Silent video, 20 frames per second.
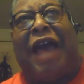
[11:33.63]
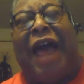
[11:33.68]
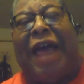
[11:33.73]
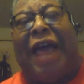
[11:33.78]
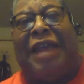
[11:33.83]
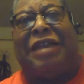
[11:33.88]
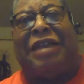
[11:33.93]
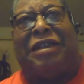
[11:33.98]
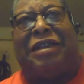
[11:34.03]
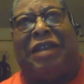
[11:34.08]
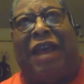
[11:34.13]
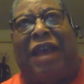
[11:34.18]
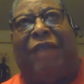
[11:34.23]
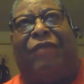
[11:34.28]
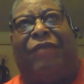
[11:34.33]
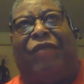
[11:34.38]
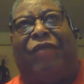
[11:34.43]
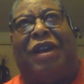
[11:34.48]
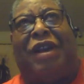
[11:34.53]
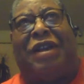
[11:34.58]
this guy
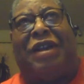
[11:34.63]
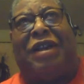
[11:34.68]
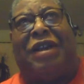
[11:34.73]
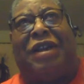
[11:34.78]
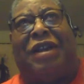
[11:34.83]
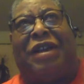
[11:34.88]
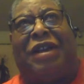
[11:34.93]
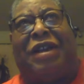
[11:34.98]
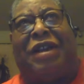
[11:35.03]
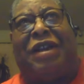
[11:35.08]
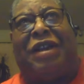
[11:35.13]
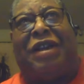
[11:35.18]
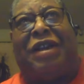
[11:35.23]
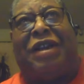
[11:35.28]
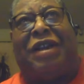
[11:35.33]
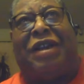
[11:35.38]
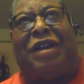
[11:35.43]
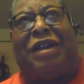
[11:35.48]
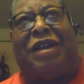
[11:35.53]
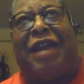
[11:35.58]
is set for the
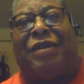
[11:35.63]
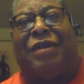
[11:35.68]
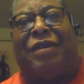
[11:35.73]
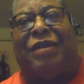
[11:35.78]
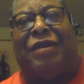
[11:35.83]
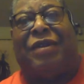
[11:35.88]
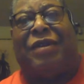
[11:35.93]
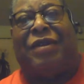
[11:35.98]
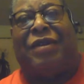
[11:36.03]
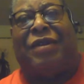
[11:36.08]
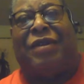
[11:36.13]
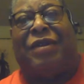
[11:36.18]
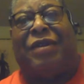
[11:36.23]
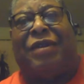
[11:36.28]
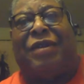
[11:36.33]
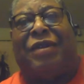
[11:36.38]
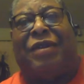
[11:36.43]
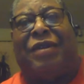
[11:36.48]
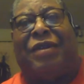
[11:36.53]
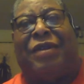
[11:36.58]
Tigers
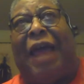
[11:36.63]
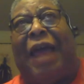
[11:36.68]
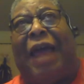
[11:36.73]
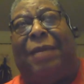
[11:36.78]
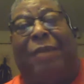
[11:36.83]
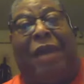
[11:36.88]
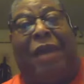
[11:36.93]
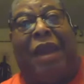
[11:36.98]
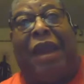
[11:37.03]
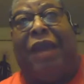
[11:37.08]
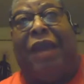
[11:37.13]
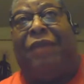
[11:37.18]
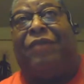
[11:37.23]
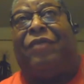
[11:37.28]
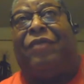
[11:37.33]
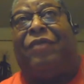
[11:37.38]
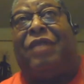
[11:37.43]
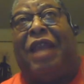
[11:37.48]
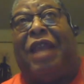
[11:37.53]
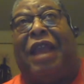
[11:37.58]
for a very
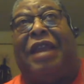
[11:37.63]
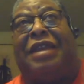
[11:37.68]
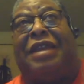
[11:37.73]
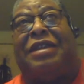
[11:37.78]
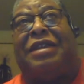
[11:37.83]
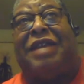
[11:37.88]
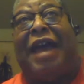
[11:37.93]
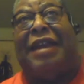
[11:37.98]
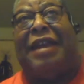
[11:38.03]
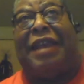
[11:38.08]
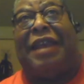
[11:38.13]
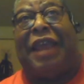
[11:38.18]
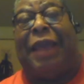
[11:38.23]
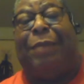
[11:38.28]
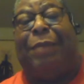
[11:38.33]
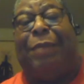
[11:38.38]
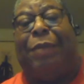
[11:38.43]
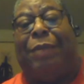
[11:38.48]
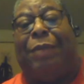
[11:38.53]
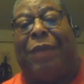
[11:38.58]
long time if
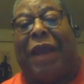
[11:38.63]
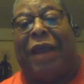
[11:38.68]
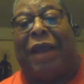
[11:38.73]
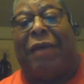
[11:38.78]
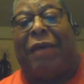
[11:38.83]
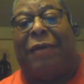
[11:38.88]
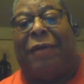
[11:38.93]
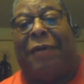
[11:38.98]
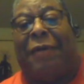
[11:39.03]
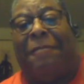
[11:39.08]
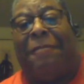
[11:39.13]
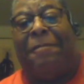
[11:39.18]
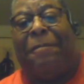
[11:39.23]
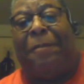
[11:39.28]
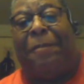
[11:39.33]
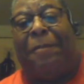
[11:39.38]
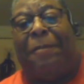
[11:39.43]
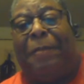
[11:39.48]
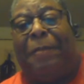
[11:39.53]
they decide to keep him there.